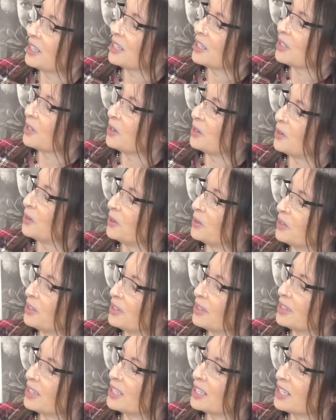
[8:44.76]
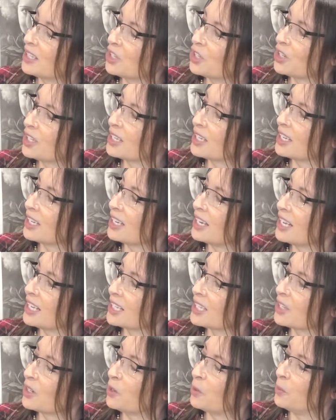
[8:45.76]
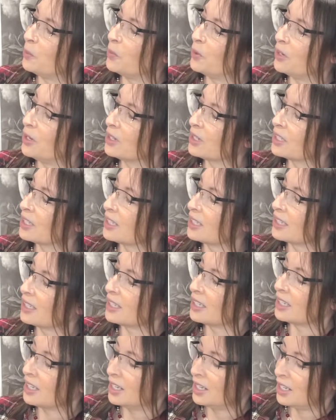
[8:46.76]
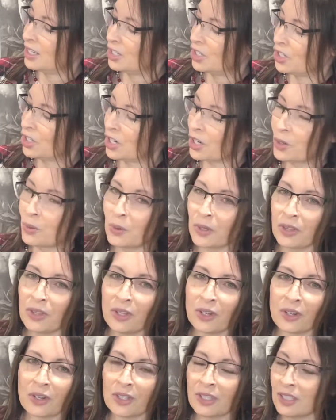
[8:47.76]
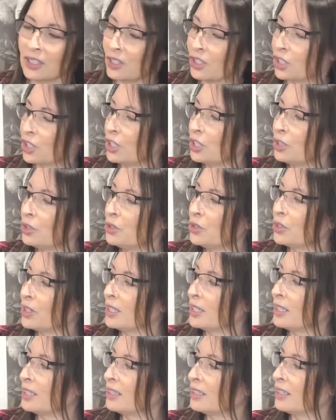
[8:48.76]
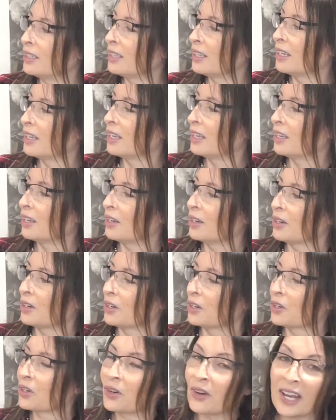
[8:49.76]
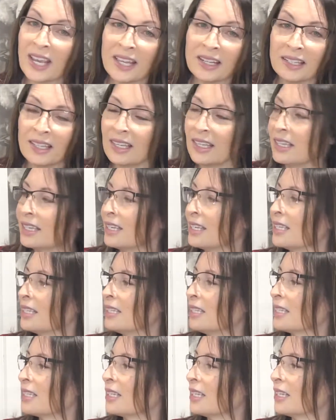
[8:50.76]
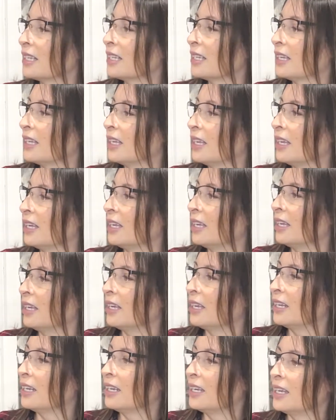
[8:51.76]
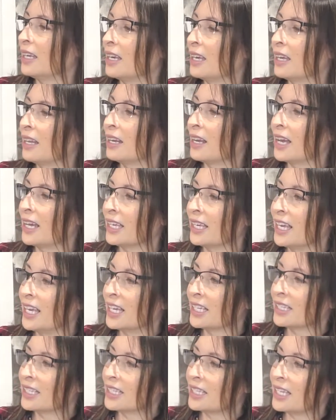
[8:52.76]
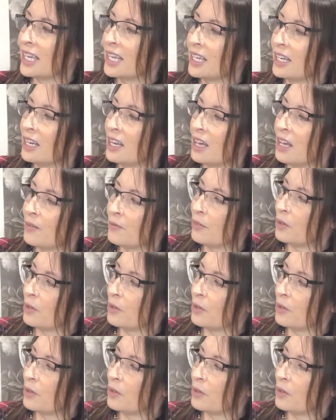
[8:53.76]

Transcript: So this is just a nice little book to share with your children, your grandkids. And again, I can't say enough